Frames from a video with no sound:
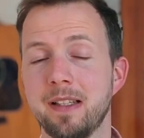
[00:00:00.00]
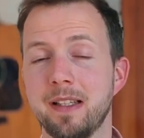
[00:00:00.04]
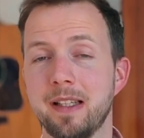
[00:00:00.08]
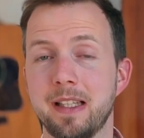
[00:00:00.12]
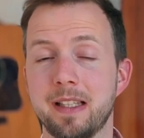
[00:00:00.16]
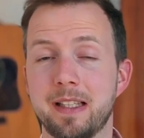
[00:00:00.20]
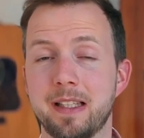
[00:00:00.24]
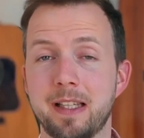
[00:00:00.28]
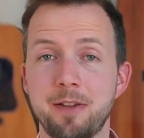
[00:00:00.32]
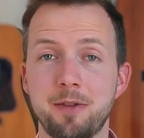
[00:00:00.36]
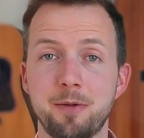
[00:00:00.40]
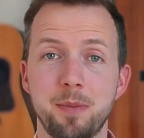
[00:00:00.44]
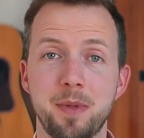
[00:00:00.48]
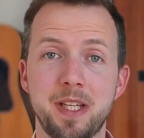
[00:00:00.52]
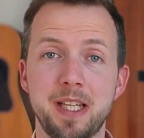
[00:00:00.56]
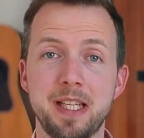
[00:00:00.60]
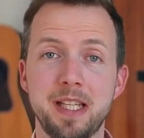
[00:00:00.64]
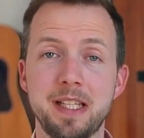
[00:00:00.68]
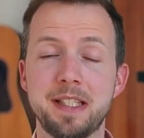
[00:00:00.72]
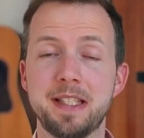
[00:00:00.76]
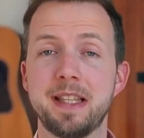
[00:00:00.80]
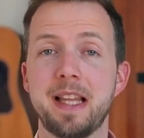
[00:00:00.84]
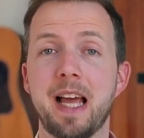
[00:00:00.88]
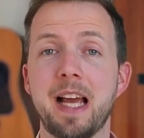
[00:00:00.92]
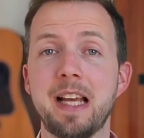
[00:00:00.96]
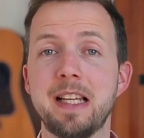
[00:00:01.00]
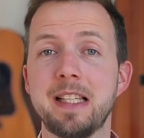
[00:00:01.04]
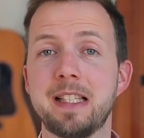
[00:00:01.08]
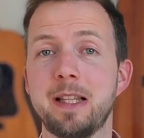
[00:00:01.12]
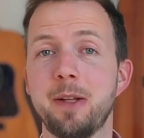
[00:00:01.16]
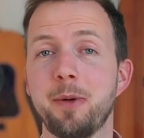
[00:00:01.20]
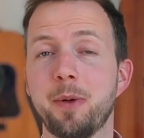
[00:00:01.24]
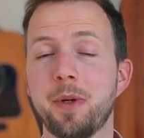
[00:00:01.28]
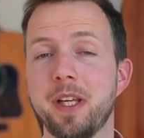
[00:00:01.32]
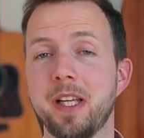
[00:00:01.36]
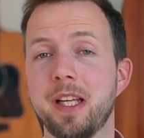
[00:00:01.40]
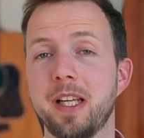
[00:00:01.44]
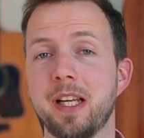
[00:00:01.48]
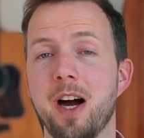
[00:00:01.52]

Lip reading: it gives me these nice looking